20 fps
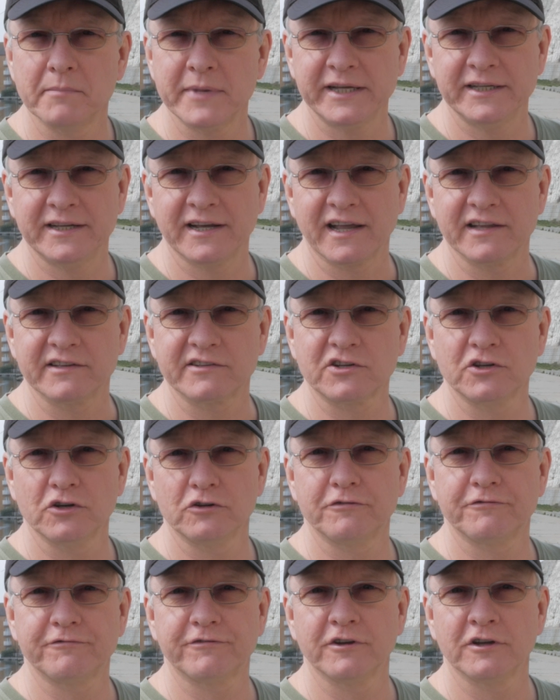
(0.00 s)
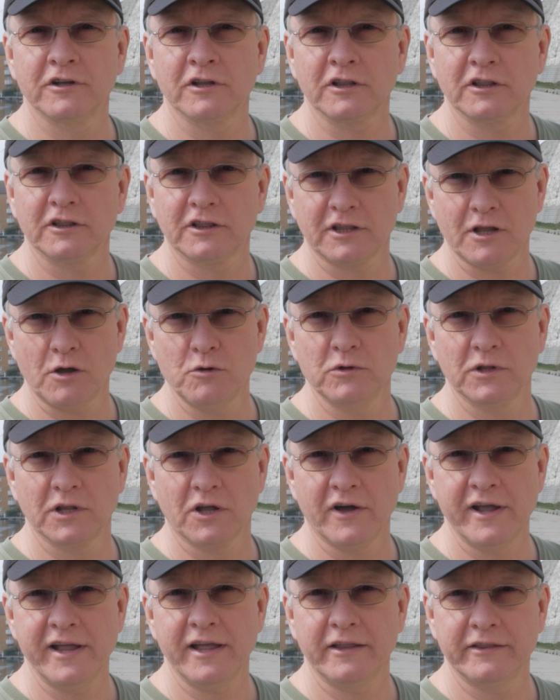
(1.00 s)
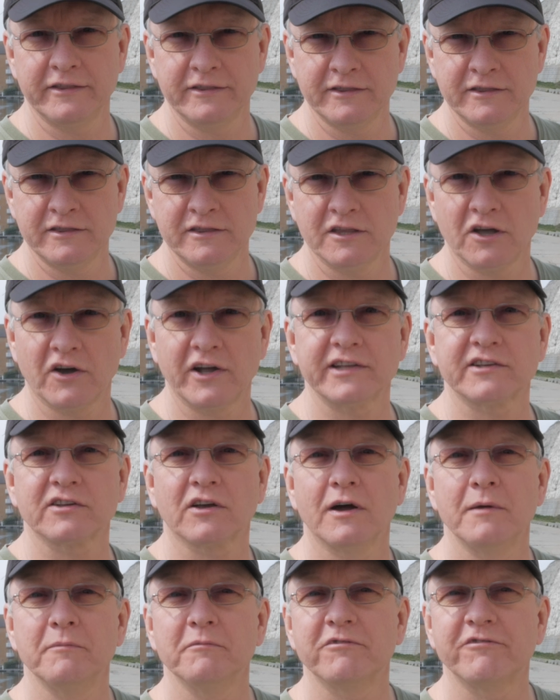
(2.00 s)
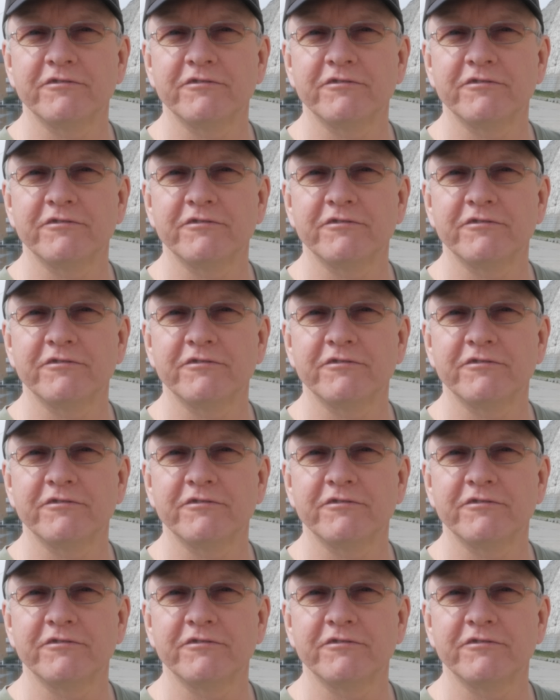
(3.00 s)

meaning it's good for low light and nighttime